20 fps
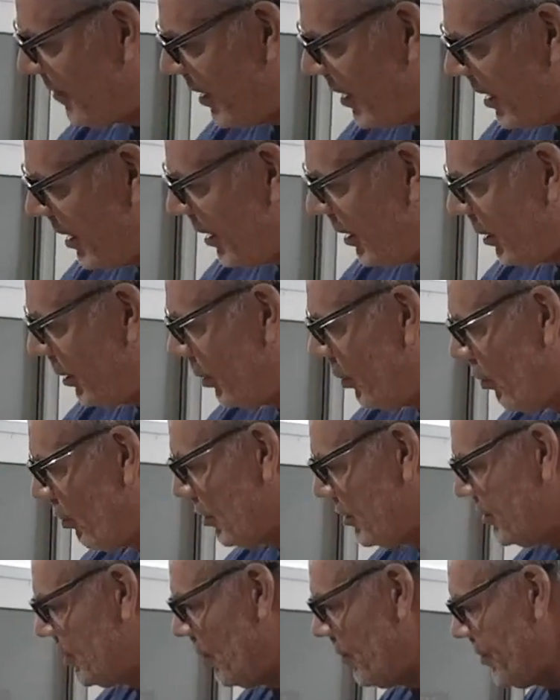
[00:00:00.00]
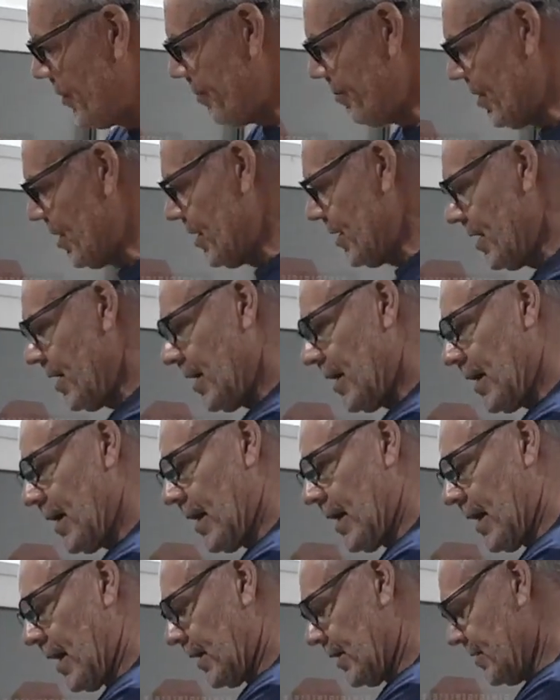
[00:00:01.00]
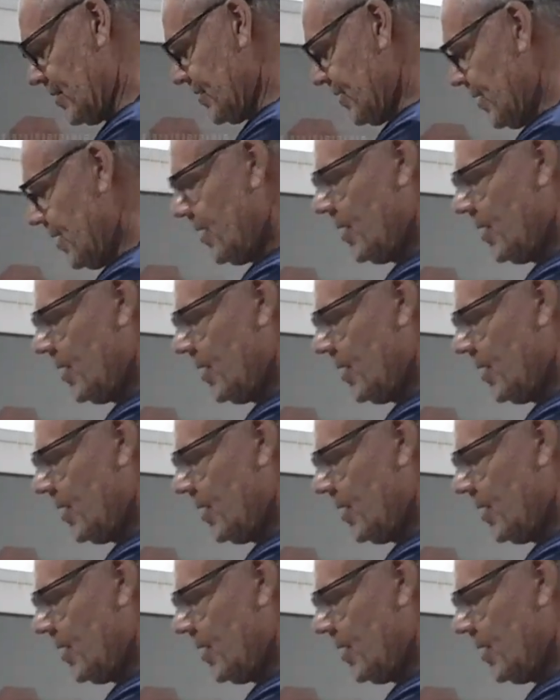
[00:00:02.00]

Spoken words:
locks on them, and